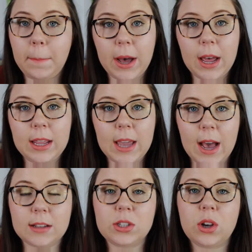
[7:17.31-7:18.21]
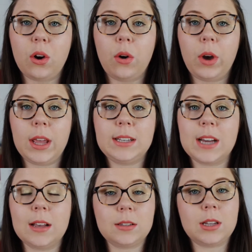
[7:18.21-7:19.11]
But yeah, so it
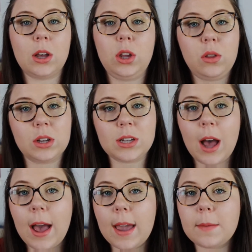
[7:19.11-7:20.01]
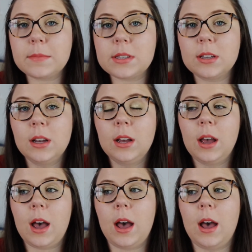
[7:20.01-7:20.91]
does tell you the times,
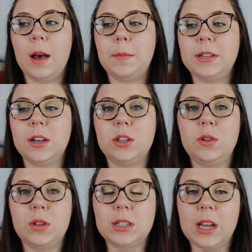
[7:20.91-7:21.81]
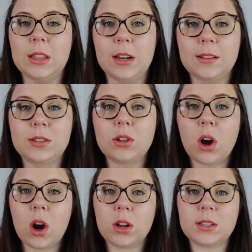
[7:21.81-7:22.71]
it tells you the date that it
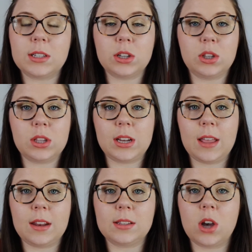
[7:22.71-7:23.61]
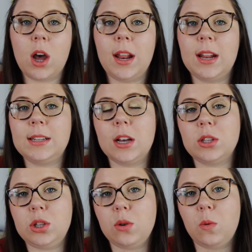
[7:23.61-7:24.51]
starts, it tells you the day that it's on, and it
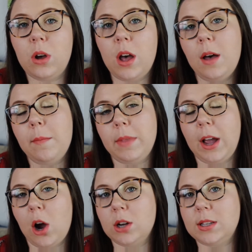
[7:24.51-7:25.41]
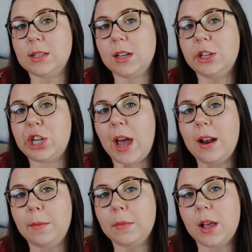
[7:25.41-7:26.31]
tells you, like ours is in
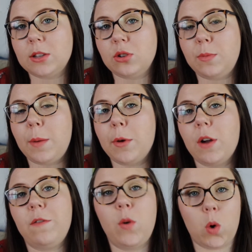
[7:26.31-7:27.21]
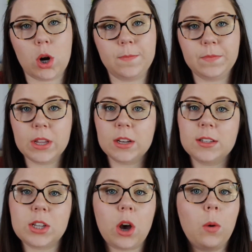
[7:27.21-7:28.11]
Chatham, classroom number 4.
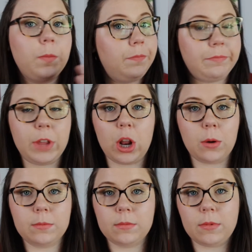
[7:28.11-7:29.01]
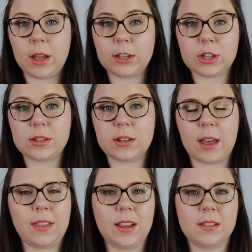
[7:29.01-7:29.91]
So, you know, it just,
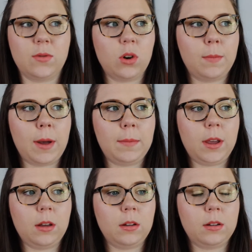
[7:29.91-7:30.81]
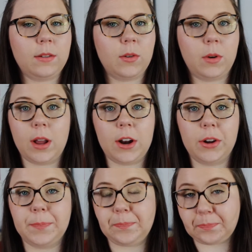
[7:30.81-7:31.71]
I think it's 4, it might be a different one, I
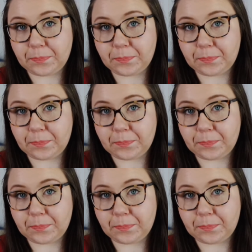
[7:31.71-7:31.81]
don't know.